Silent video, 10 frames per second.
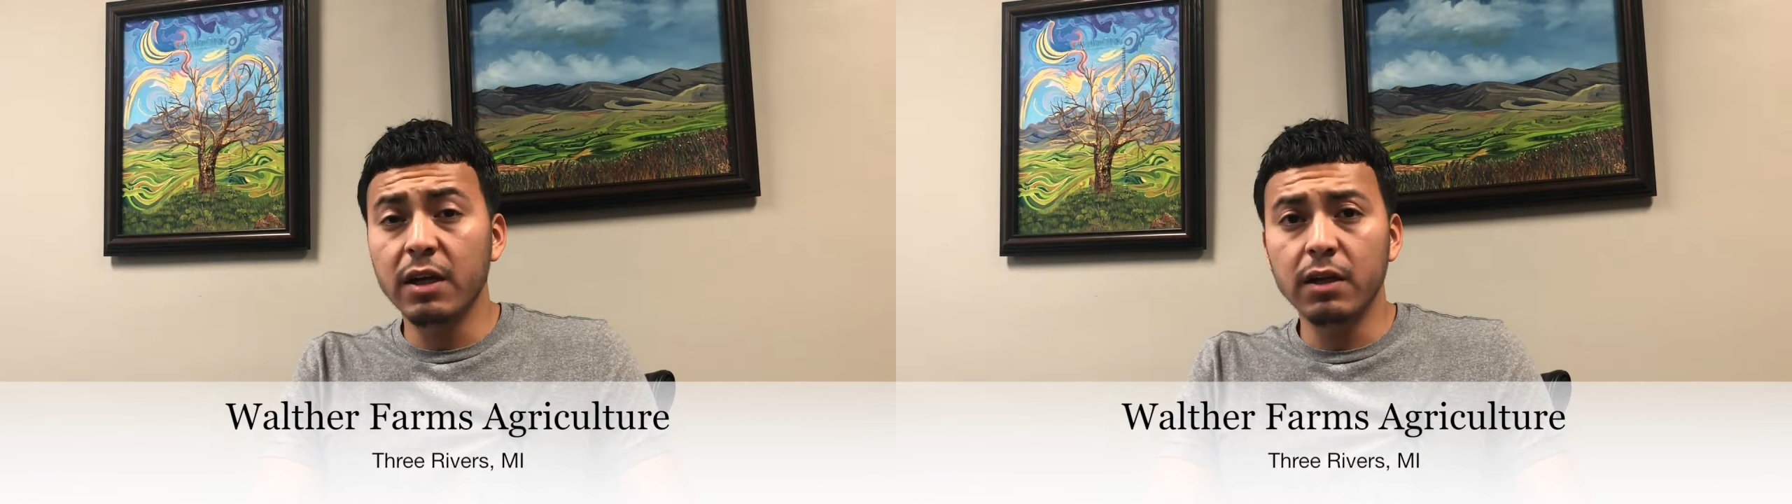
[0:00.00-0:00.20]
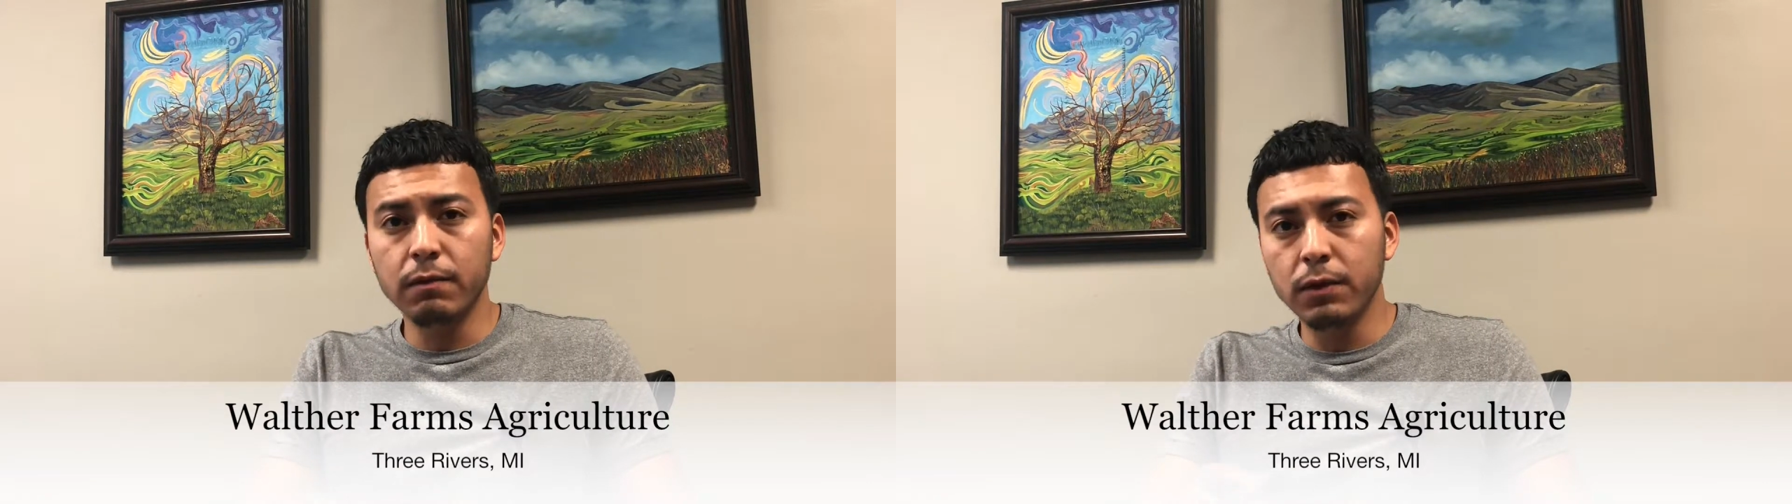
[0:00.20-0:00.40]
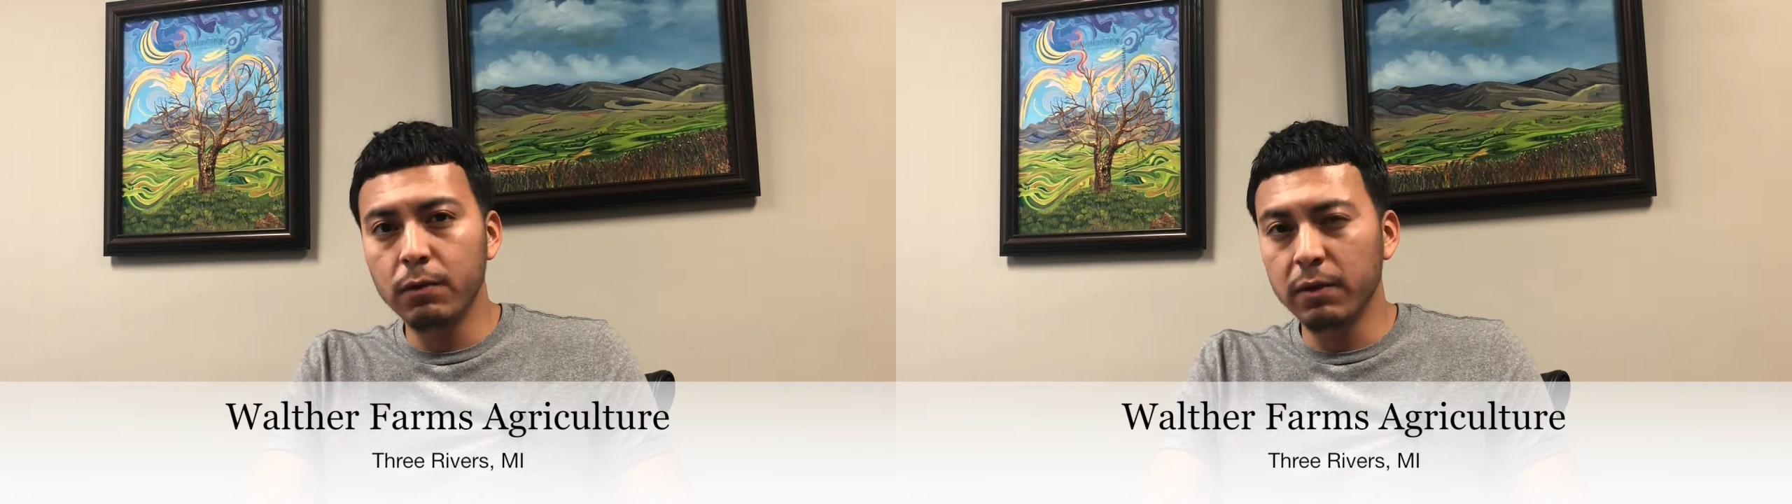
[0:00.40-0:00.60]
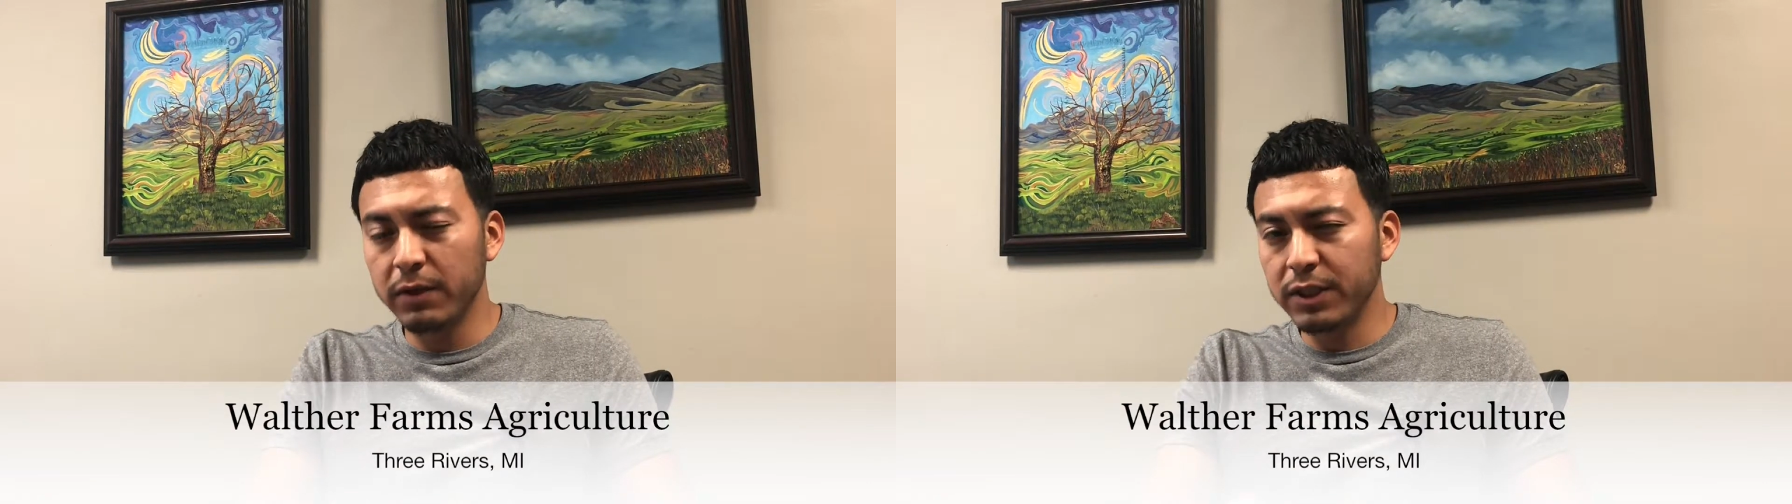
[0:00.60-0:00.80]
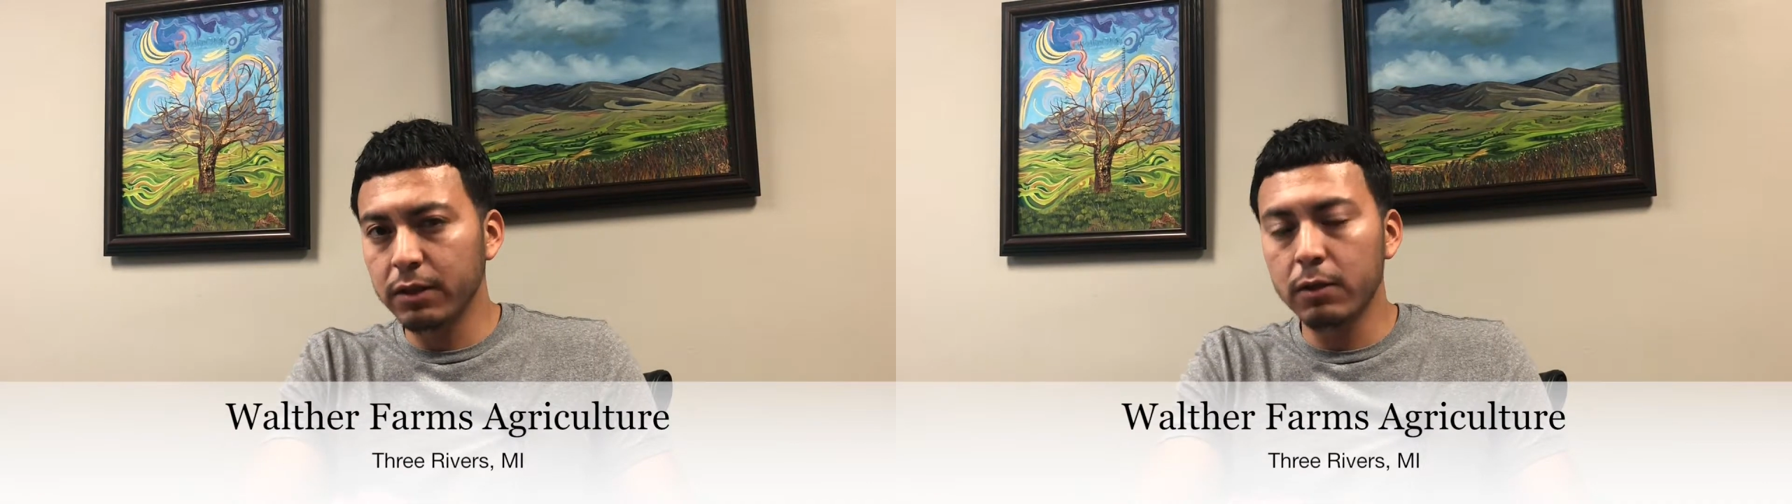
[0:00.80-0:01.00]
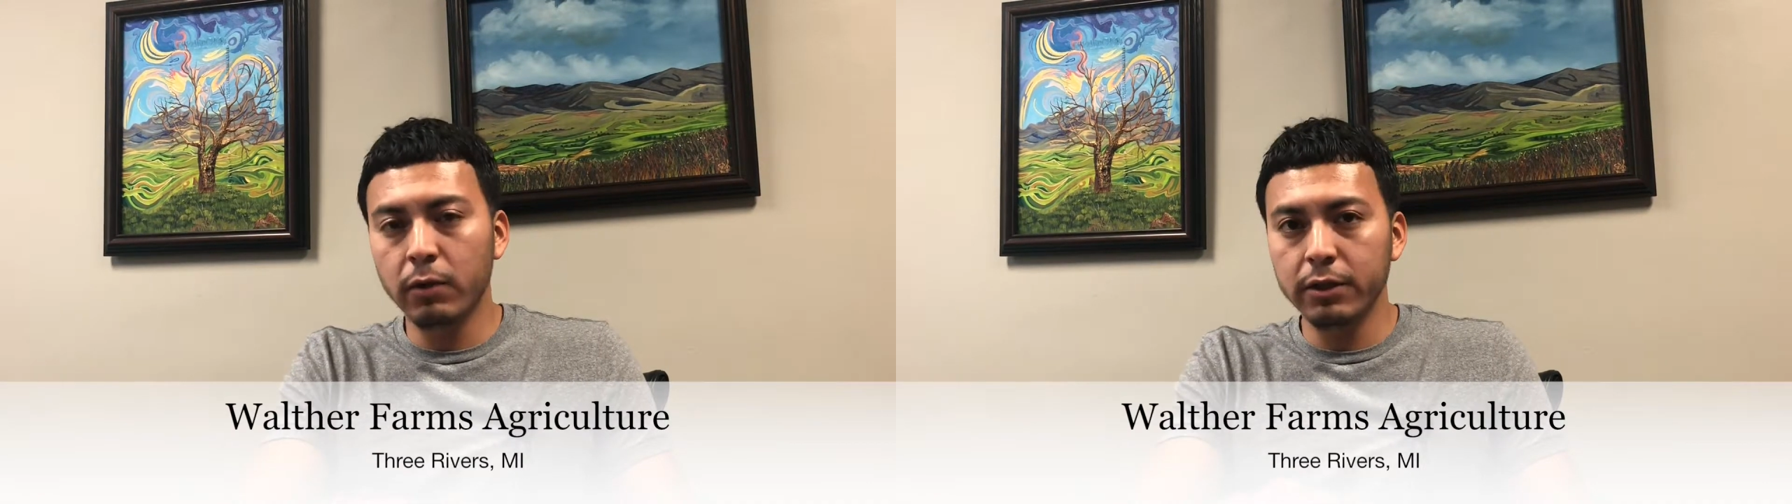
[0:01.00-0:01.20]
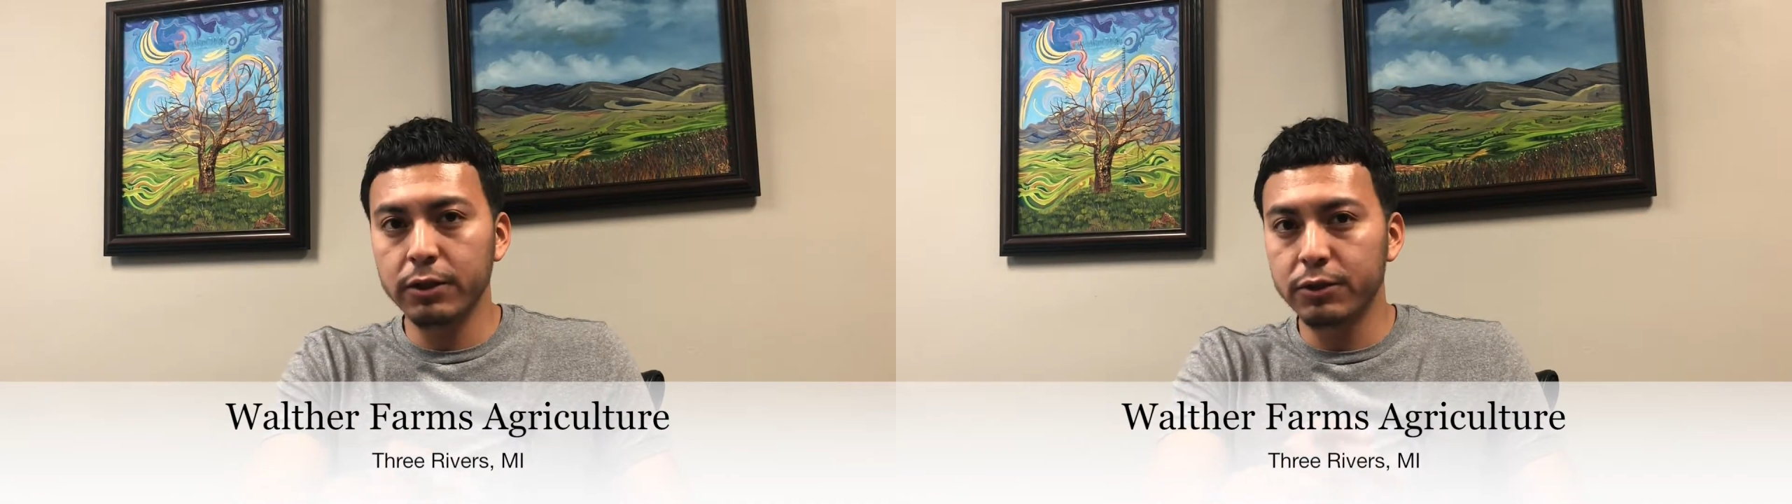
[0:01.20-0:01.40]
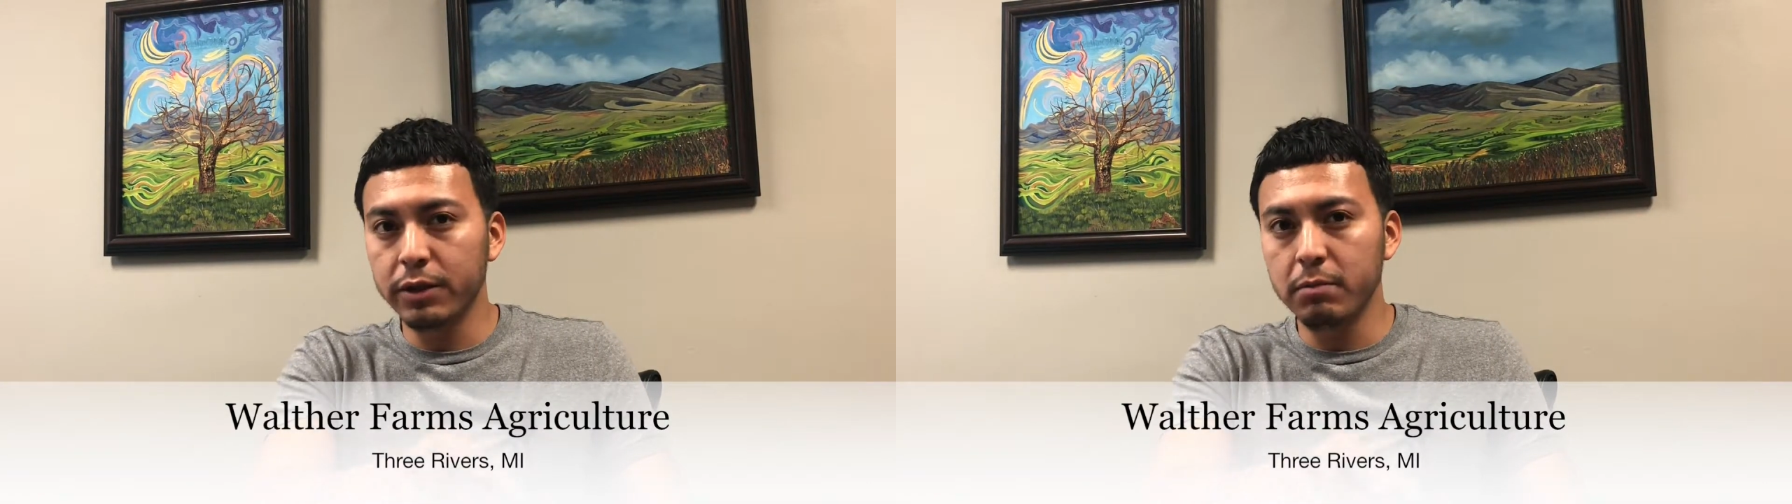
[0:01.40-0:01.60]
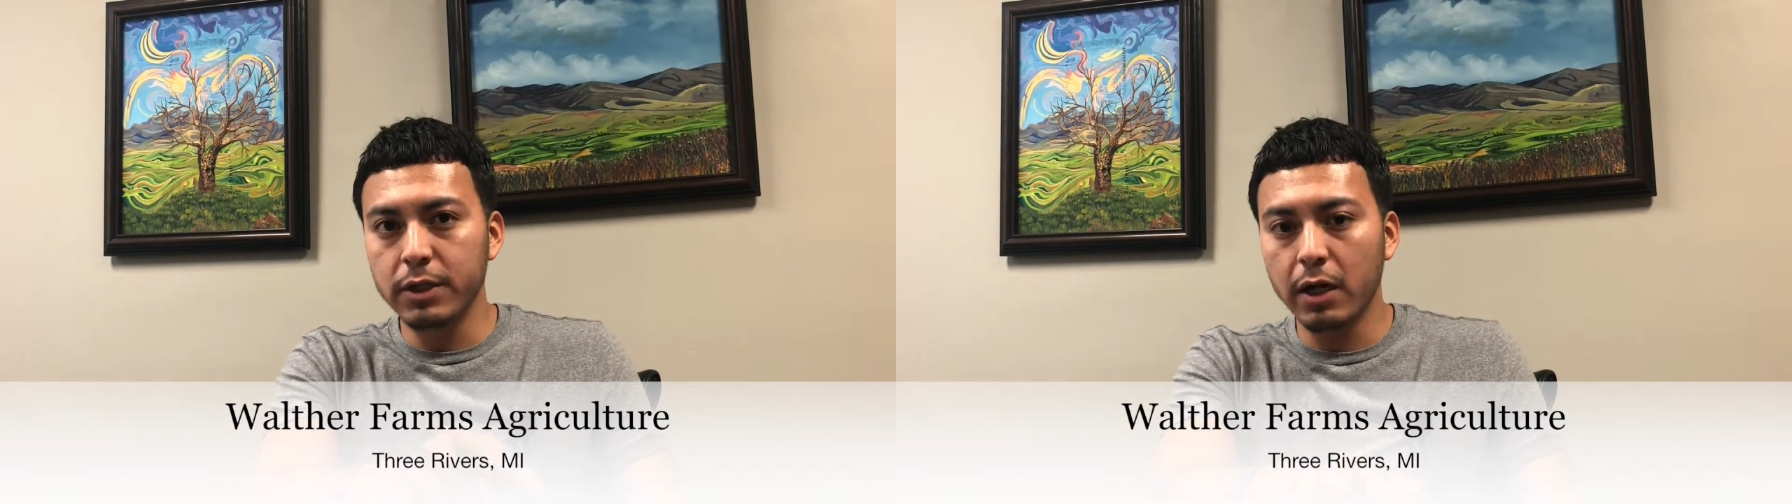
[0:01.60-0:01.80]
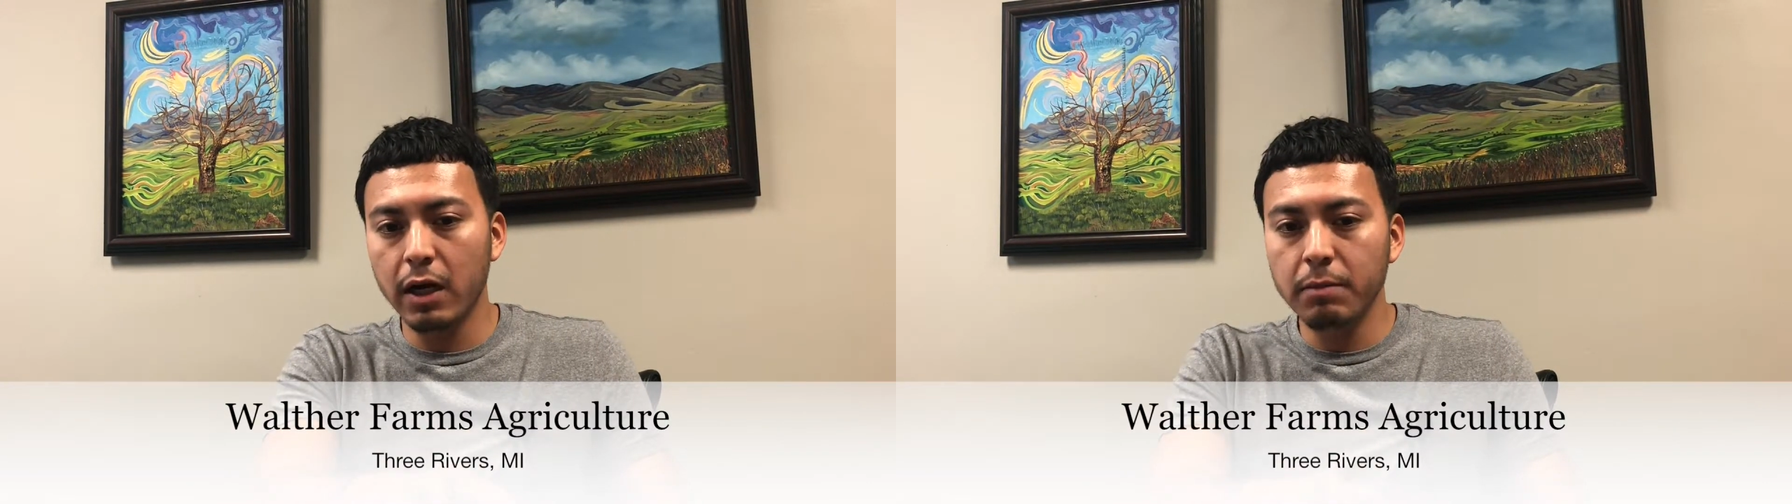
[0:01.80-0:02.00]
and if you eventually want your dream
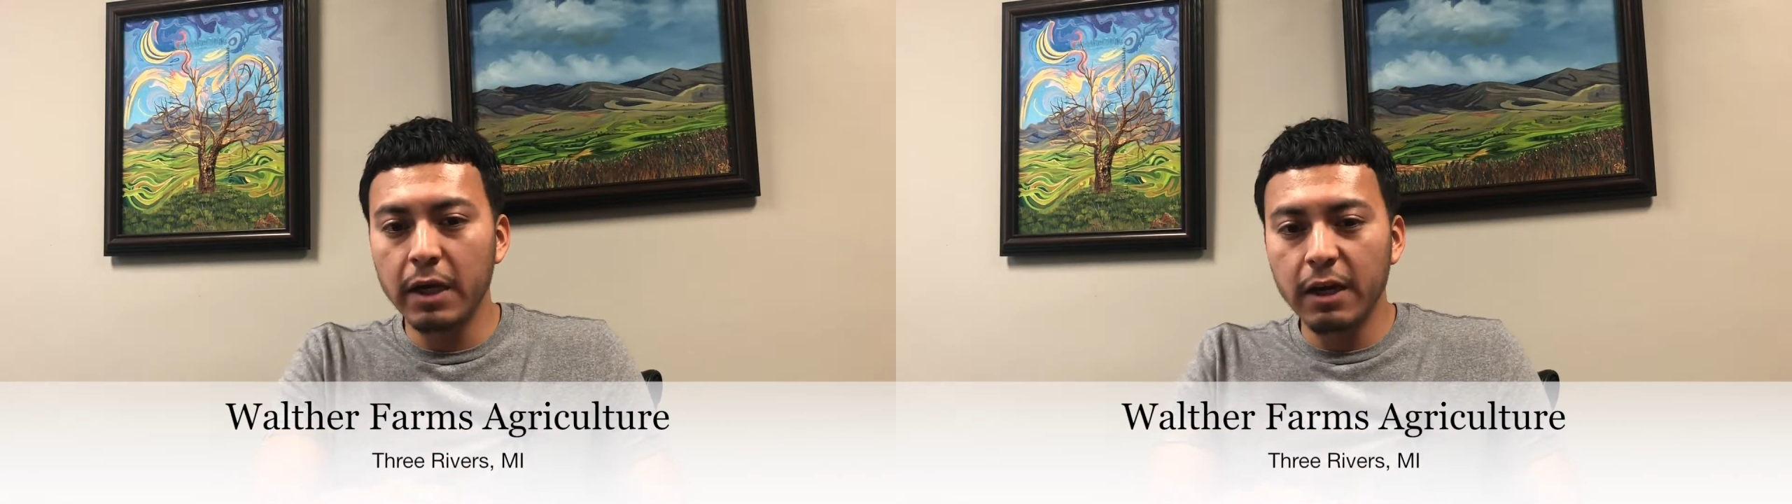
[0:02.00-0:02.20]
job,